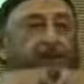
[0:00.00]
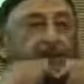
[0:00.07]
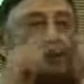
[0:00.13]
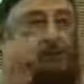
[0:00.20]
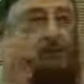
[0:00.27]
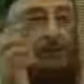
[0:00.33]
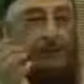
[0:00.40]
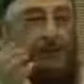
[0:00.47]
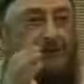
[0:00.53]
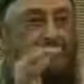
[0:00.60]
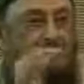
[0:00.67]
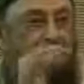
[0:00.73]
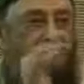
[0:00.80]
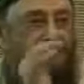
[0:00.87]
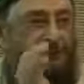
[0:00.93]
having
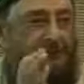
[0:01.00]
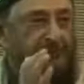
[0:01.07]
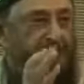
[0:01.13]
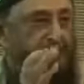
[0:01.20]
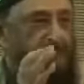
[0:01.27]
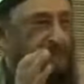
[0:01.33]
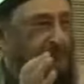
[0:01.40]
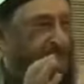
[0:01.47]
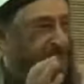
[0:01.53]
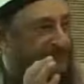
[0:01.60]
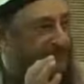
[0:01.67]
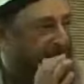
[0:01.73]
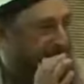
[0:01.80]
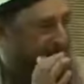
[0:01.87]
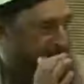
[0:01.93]
located the
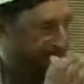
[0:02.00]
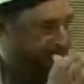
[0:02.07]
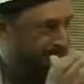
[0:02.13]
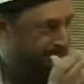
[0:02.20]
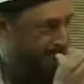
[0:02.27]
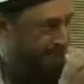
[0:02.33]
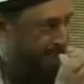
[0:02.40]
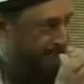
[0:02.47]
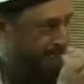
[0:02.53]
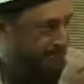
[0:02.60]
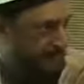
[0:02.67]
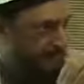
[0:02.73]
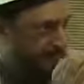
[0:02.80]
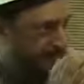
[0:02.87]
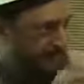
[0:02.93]
system of meaning
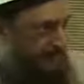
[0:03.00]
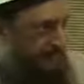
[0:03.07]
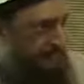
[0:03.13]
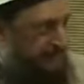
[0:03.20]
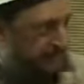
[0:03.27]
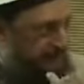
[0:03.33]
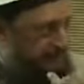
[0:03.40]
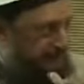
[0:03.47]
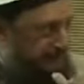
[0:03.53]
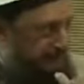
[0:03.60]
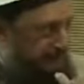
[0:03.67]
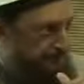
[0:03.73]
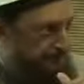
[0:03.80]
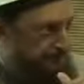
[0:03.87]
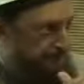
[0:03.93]
of the subject